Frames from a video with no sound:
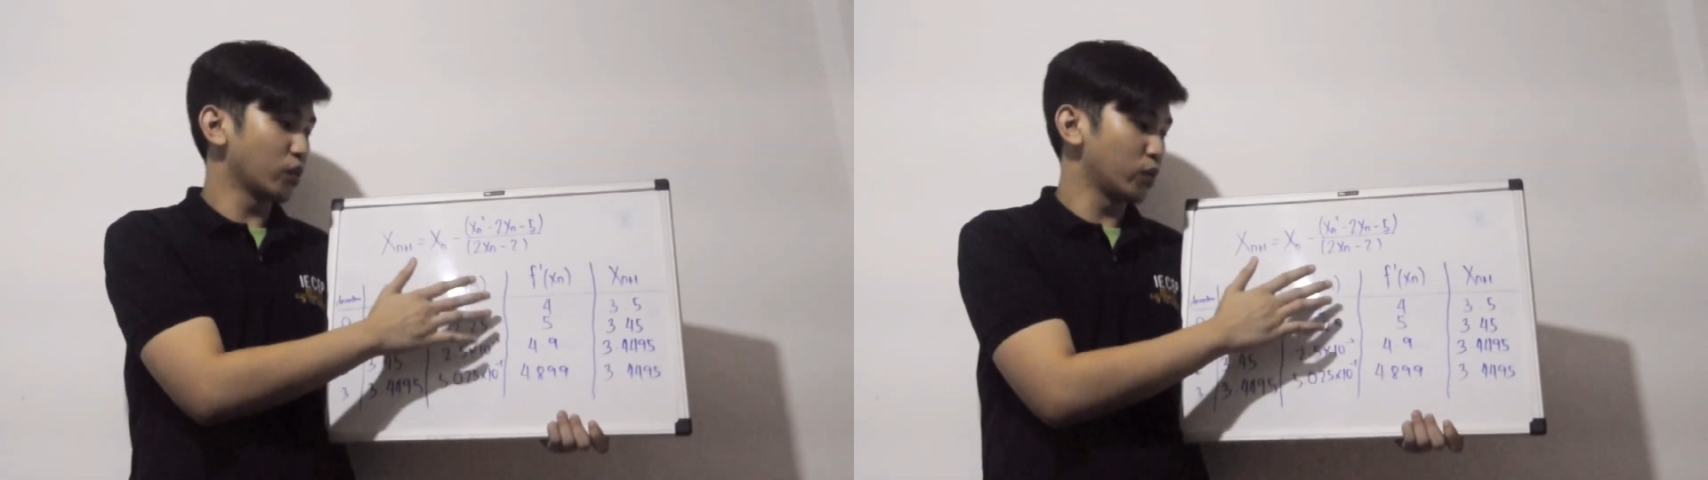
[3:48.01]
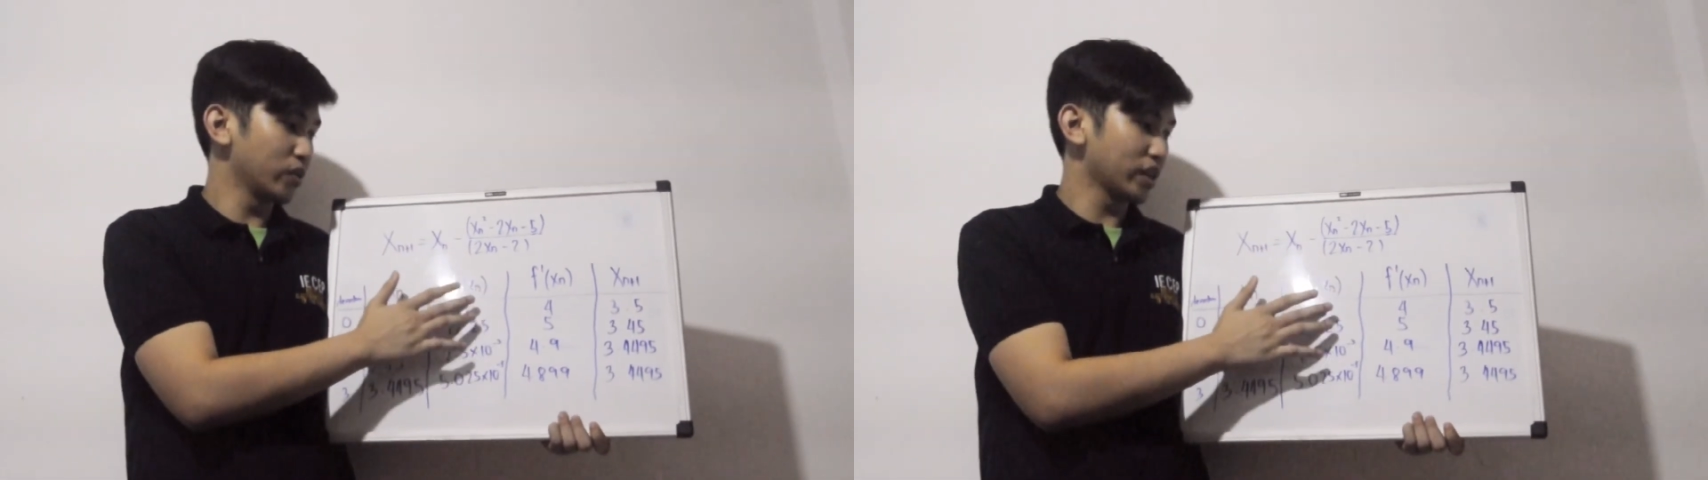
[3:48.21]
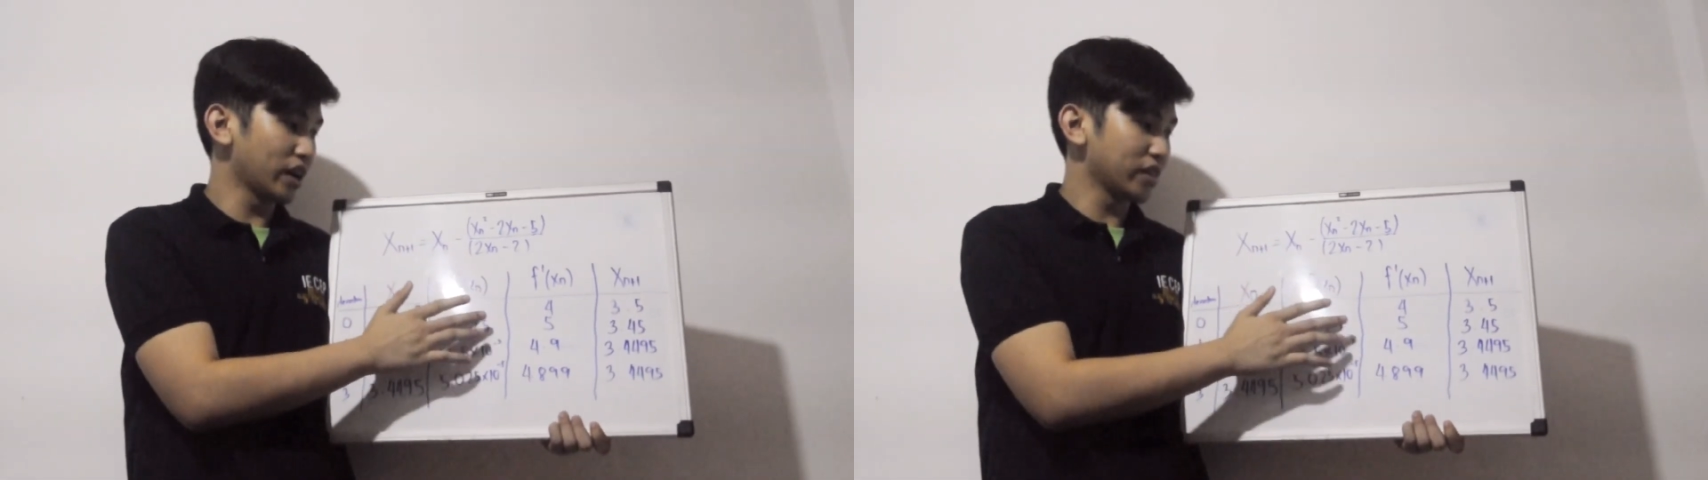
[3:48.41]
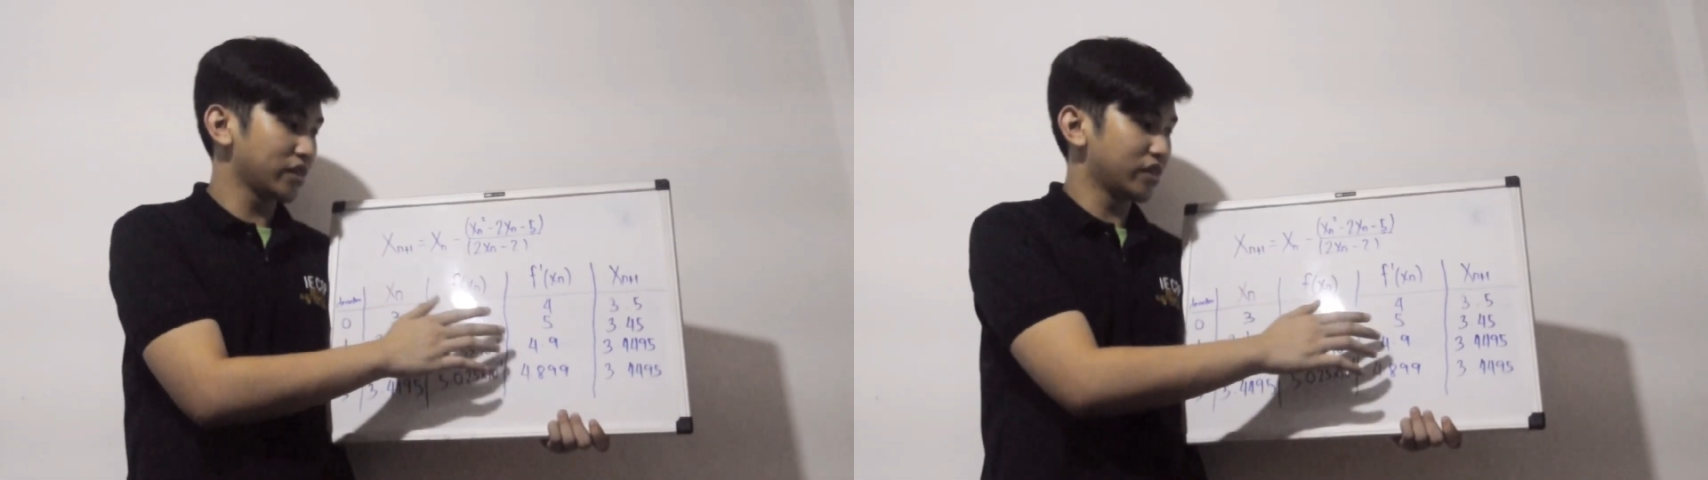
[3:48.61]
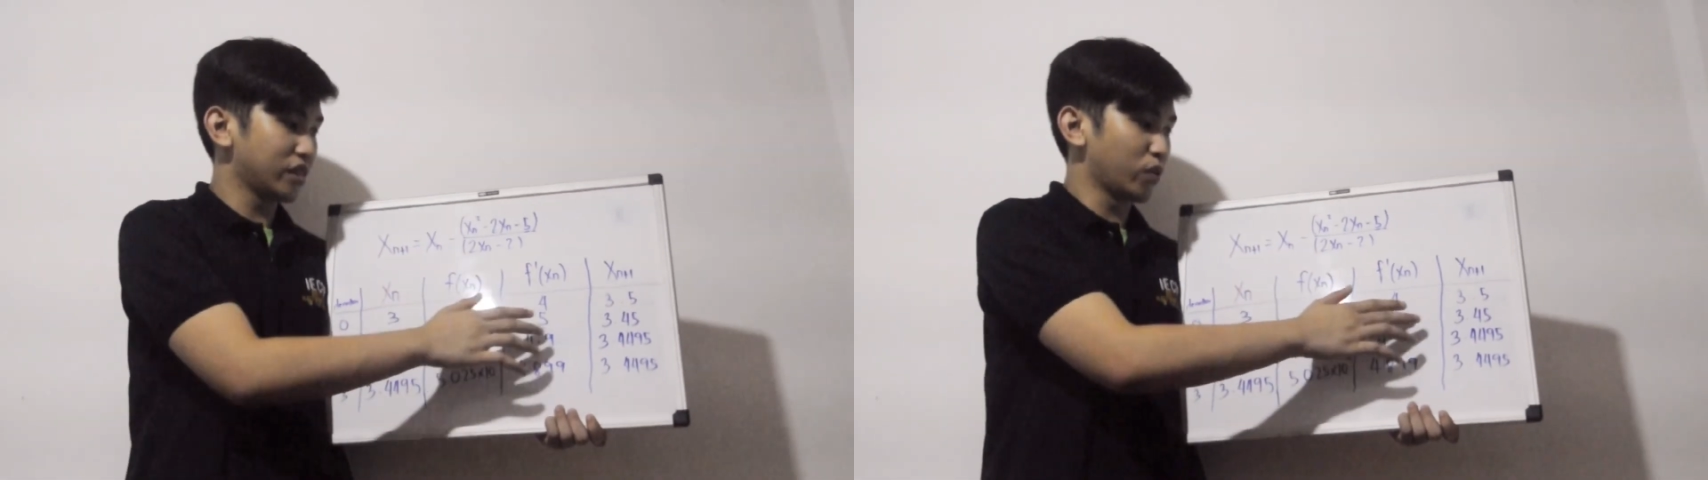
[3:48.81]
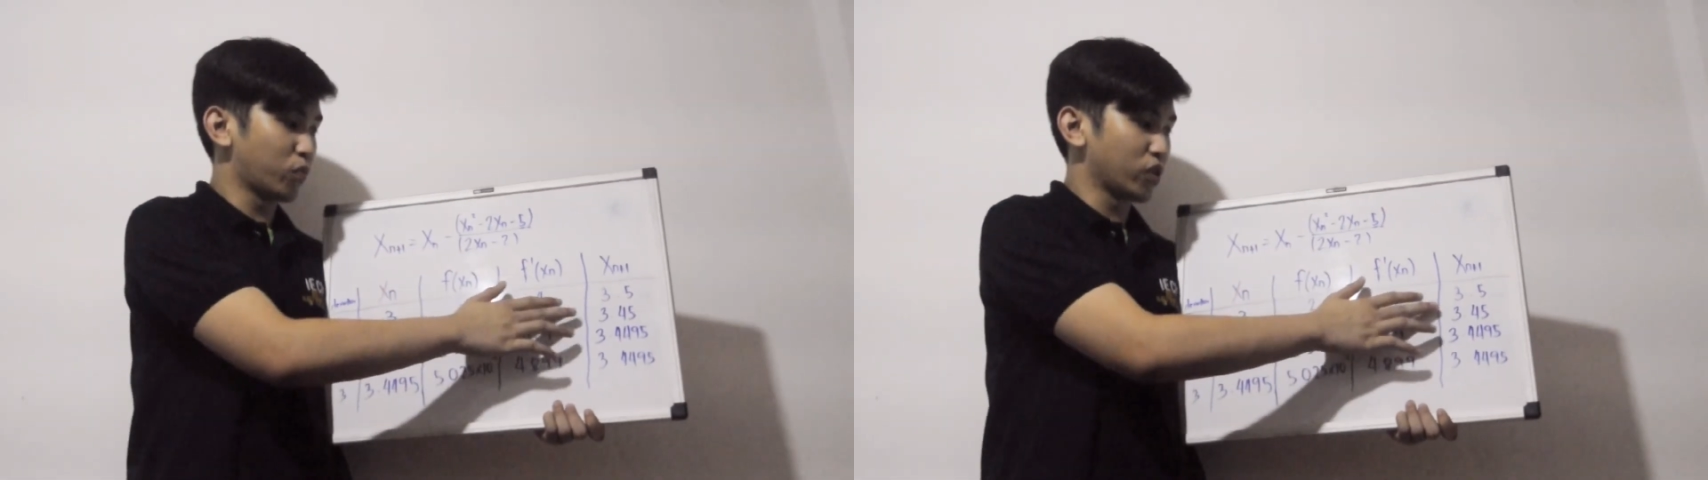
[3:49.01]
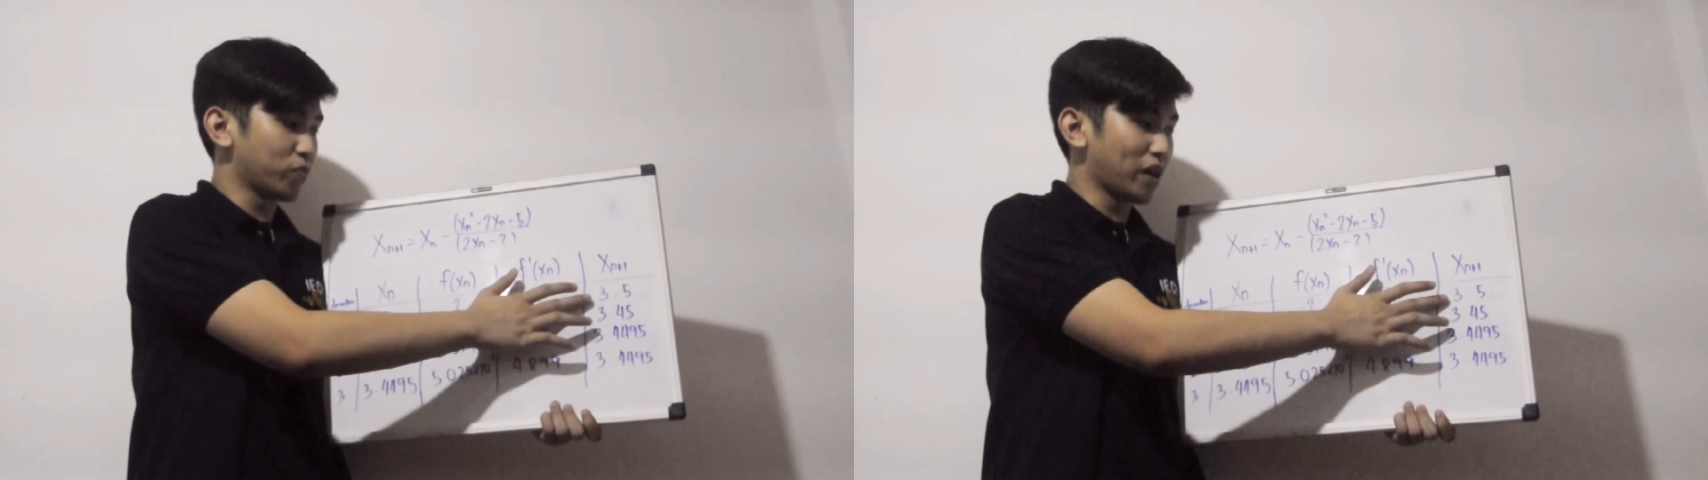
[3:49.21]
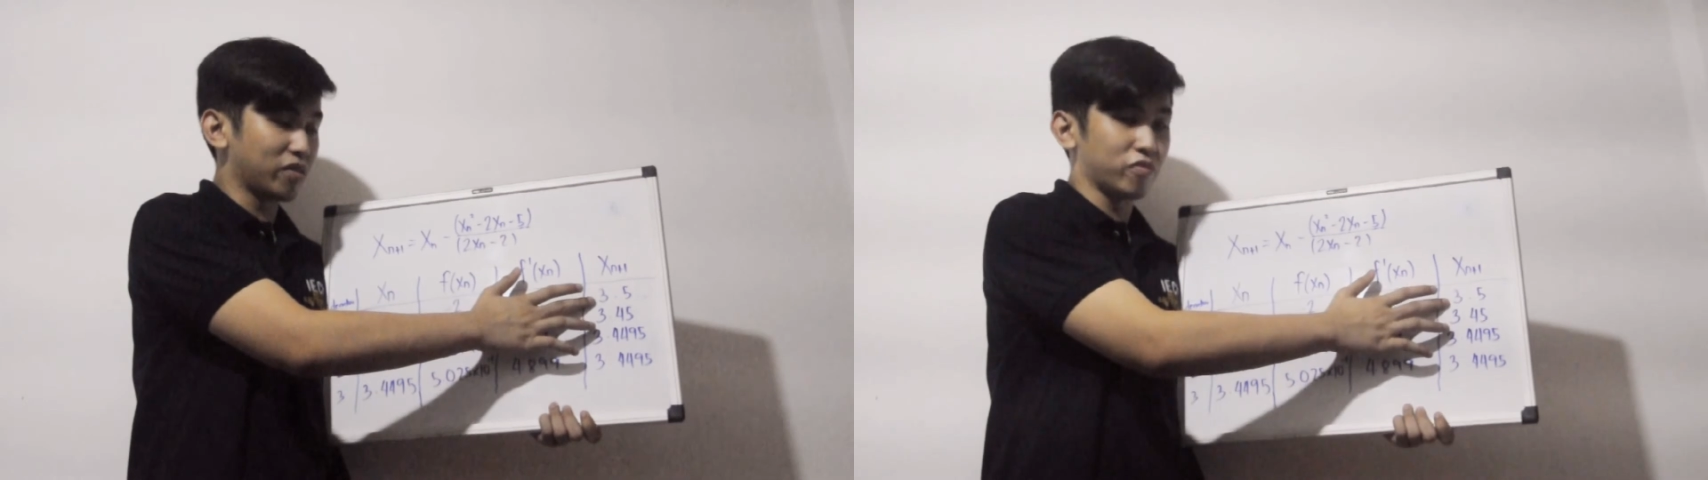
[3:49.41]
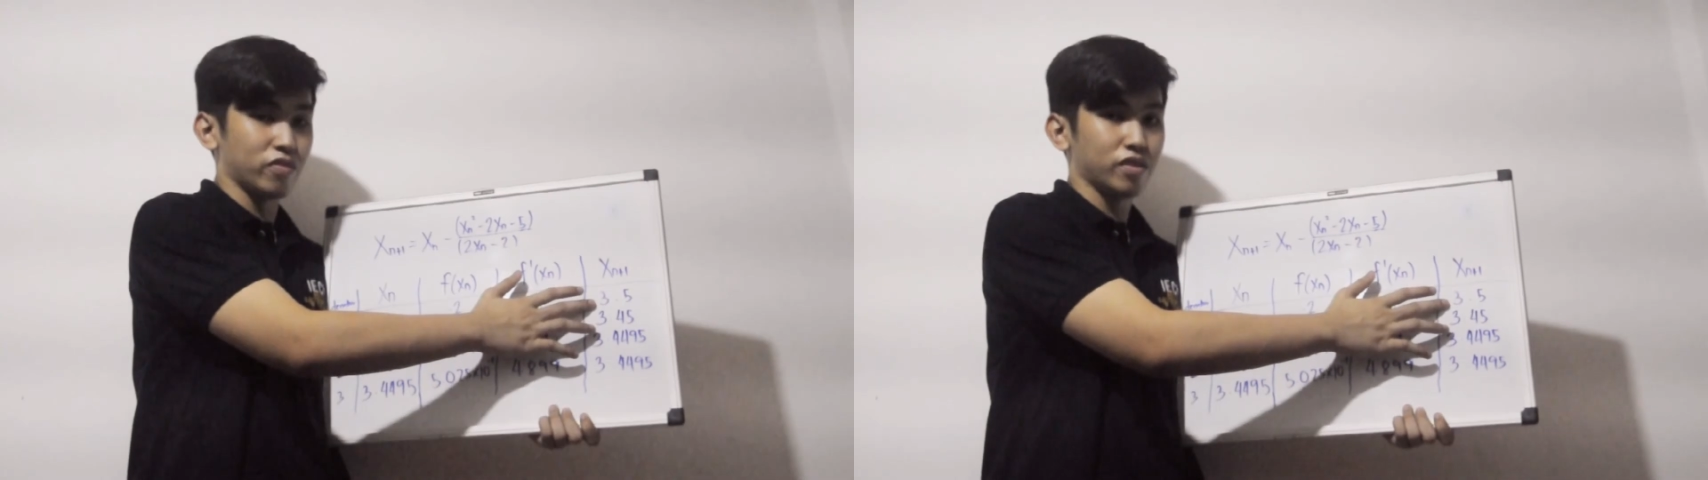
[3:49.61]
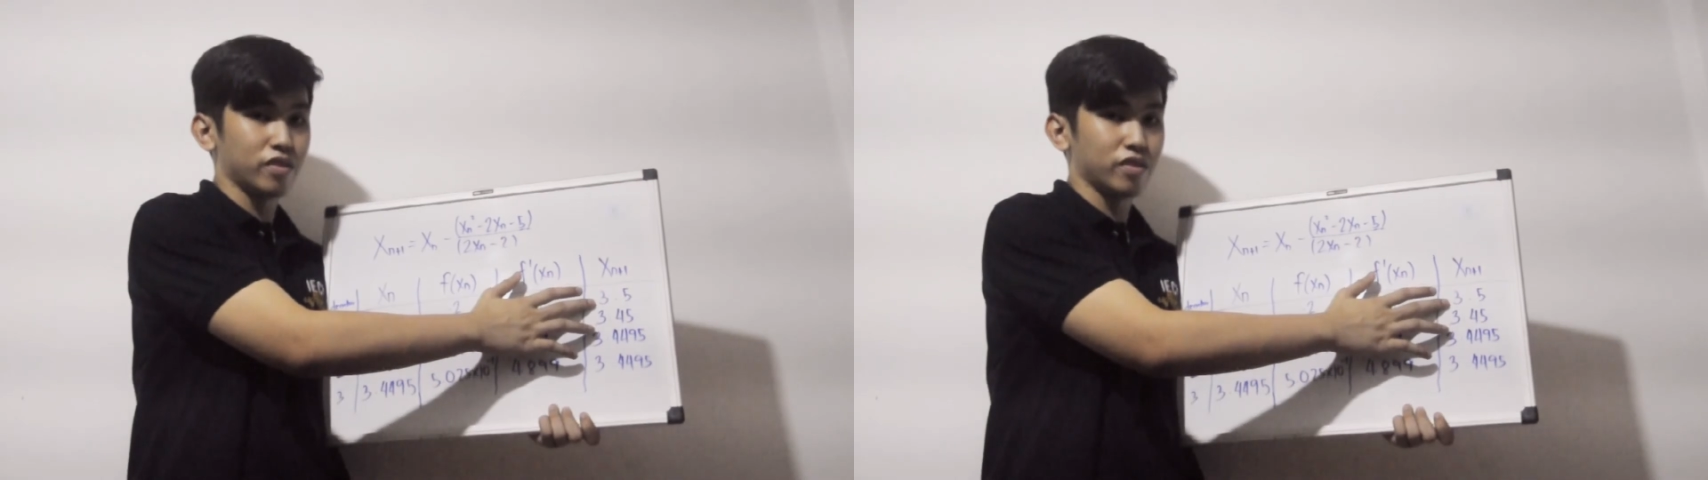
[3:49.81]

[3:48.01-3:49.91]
We will get 3.5.